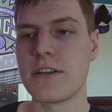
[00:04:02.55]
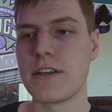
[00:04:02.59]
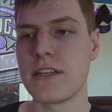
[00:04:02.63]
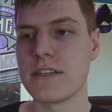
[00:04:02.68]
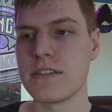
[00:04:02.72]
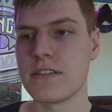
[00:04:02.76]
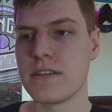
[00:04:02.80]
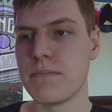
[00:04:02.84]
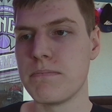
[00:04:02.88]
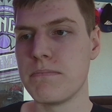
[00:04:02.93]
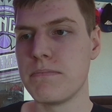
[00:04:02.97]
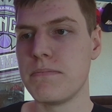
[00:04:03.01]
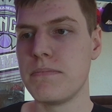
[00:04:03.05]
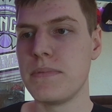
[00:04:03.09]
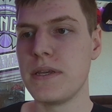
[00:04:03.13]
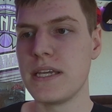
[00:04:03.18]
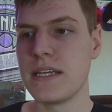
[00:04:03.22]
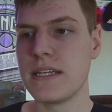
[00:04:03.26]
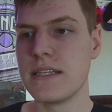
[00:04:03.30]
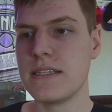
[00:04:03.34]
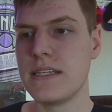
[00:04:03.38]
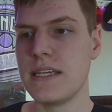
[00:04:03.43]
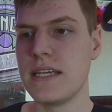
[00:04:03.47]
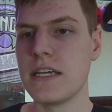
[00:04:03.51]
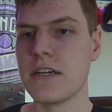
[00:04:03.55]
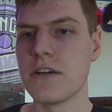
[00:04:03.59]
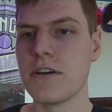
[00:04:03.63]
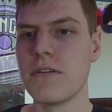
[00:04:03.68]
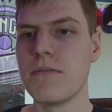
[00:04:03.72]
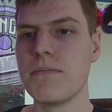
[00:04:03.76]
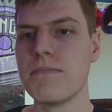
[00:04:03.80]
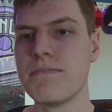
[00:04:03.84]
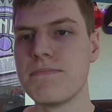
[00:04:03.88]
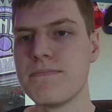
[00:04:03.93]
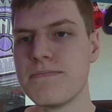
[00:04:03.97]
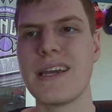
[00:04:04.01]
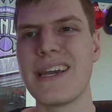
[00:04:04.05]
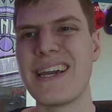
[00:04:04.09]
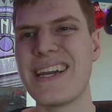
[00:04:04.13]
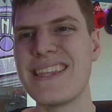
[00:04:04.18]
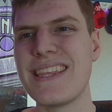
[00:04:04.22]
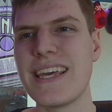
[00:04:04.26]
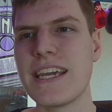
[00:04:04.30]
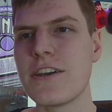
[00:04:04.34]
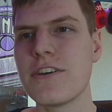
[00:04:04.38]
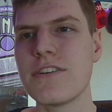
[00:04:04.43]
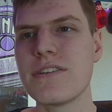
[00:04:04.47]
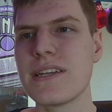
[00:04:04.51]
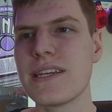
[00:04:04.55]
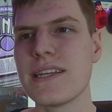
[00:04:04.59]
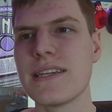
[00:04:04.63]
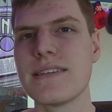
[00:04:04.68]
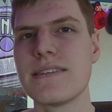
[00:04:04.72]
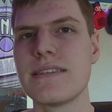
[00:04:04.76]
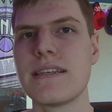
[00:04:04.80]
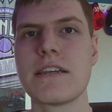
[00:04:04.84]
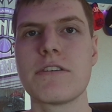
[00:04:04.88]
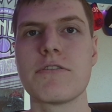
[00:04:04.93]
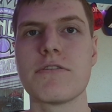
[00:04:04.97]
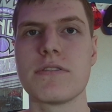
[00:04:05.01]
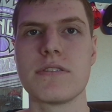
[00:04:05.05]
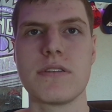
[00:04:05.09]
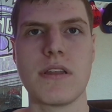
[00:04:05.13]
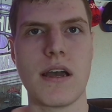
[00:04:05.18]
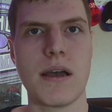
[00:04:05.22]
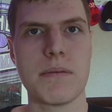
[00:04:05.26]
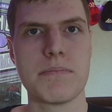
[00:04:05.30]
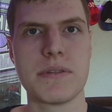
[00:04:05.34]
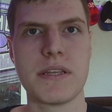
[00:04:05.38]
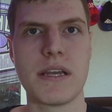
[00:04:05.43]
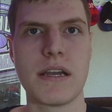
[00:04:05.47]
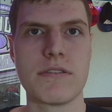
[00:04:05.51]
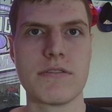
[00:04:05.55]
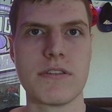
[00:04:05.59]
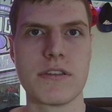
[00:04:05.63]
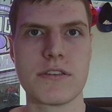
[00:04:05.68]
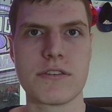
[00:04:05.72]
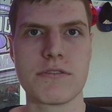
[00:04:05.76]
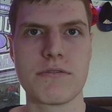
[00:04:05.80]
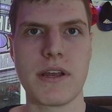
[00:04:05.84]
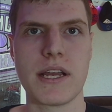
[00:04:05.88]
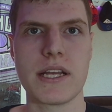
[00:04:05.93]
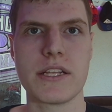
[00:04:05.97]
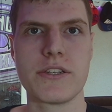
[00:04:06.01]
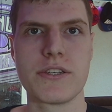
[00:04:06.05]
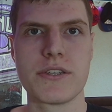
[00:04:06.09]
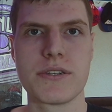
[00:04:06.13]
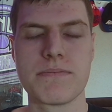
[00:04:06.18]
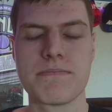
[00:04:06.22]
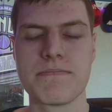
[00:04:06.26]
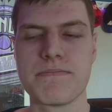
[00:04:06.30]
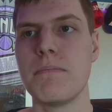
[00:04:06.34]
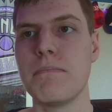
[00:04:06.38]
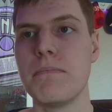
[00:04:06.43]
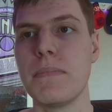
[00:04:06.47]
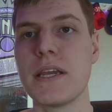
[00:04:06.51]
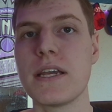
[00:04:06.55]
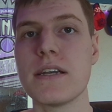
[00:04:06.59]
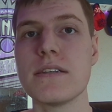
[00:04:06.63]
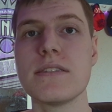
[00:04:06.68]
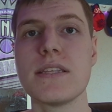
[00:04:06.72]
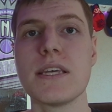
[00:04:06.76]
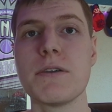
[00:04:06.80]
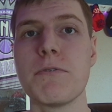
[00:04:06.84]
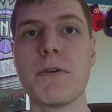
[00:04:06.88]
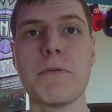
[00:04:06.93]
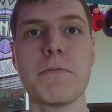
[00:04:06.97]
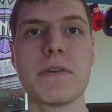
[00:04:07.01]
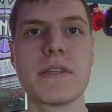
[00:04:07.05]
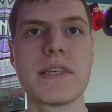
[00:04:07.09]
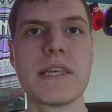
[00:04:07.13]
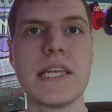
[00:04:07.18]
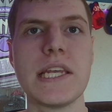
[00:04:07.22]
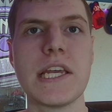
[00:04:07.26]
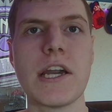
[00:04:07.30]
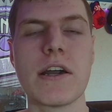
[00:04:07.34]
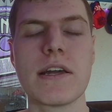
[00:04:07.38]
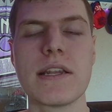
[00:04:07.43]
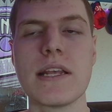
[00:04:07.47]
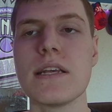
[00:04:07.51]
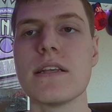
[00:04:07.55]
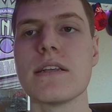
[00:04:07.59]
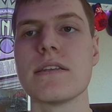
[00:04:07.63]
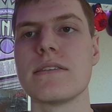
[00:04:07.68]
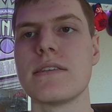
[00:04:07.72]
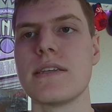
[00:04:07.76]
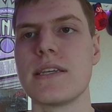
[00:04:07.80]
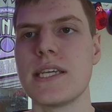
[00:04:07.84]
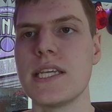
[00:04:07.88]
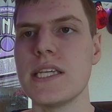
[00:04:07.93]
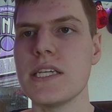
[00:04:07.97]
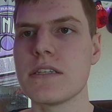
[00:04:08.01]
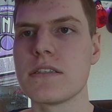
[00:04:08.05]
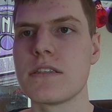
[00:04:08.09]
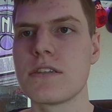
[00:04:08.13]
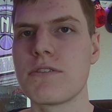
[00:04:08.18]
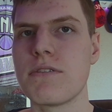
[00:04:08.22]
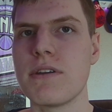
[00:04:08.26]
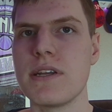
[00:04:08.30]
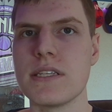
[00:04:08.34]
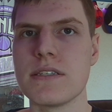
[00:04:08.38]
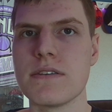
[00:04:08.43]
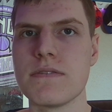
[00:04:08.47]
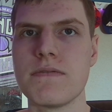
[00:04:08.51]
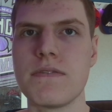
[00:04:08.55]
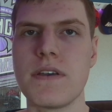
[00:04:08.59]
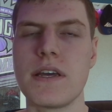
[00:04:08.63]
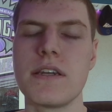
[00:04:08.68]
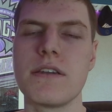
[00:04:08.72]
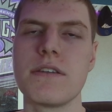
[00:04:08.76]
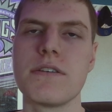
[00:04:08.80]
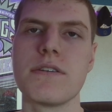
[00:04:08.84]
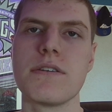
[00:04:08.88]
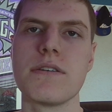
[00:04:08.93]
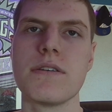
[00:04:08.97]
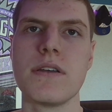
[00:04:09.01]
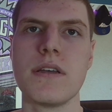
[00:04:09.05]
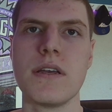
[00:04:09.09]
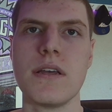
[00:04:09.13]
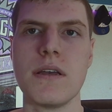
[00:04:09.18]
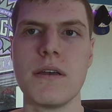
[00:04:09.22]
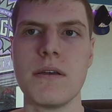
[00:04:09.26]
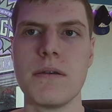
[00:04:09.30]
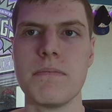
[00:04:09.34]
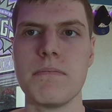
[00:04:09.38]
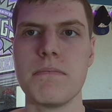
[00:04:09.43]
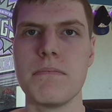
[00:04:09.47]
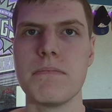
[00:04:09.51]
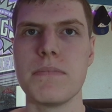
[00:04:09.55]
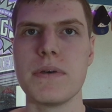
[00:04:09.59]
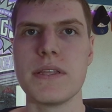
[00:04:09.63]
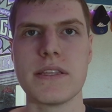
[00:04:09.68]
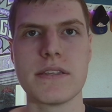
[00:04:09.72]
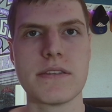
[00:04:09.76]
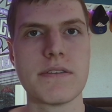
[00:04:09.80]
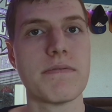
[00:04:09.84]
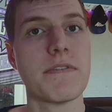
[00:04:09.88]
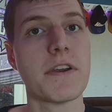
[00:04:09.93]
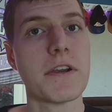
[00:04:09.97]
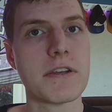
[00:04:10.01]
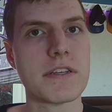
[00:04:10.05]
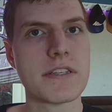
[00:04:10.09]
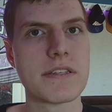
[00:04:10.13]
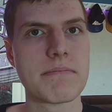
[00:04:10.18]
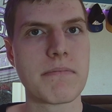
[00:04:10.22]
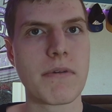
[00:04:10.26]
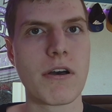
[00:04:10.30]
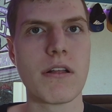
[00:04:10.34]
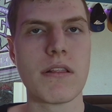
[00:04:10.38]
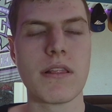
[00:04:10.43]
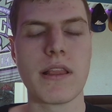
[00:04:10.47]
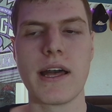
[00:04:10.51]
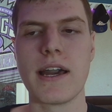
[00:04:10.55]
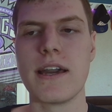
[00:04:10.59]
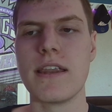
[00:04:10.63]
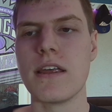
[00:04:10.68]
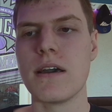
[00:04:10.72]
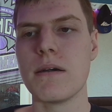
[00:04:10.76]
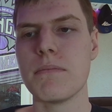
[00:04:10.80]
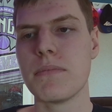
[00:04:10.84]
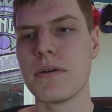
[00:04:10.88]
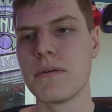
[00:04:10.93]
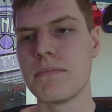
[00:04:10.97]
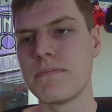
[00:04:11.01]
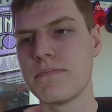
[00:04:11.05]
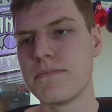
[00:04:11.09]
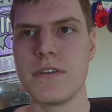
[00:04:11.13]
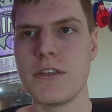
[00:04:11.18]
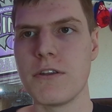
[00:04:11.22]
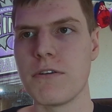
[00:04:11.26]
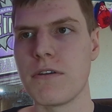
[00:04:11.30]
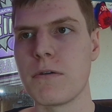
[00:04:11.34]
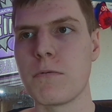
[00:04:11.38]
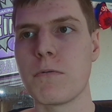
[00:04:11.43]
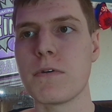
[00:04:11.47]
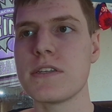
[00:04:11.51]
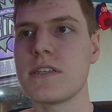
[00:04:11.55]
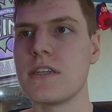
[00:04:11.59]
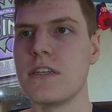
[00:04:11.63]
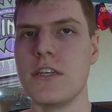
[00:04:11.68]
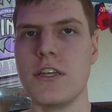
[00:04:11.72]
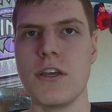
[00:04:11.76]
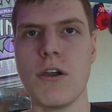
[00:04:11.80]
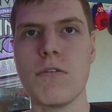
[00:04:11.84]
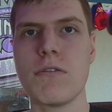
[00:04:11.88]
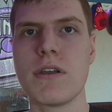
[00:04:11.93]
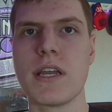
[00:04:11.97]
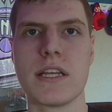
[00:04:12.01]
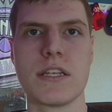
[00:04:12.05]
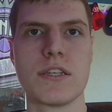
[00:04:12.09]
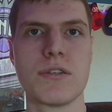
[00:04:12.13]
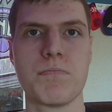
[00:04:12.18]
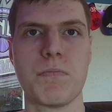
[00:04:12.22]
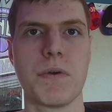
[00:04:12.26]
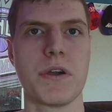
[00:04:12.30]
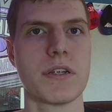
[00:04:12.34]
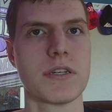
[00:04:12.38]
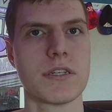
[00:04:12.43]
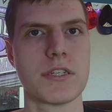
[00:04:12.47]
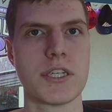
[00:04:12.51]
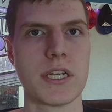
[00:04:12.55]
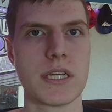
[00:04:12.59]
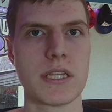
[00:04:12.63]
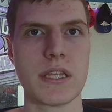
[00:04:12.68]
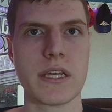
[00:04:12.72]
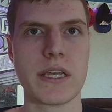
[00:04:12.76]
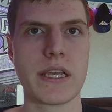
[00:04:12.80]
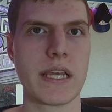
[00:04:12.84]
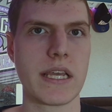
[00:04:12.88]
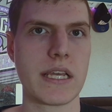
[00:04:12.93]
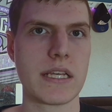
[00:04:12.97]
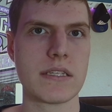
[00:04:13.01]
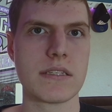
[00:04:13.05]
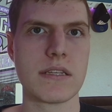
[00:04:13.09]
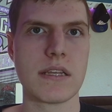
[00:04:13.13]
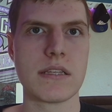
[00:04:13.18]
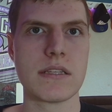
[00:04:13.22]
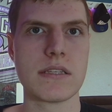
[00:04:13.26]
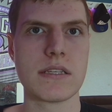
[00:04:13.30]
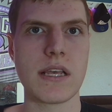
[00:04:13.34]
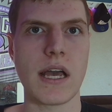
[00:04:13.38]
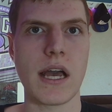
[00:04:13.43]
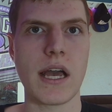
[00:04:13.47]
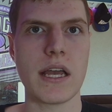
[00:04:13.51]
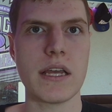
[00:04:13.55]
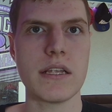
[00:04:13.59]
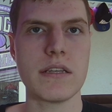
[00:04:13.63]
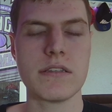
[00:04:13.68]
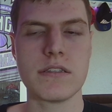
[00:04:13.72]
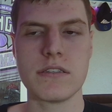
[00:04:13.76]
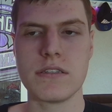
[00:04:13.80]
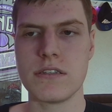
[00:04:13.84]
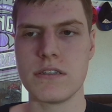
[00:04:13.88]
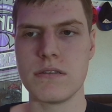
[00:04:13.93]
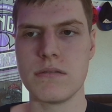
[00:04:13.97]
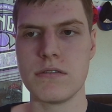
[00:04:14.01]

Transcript: That was a big deal. And they couldn't get a single stop down the stretch because they went with Keon Ellis. And Keon's a great defender, but that's a very small lineup. It wasn't Jokic punishing the Kings inside.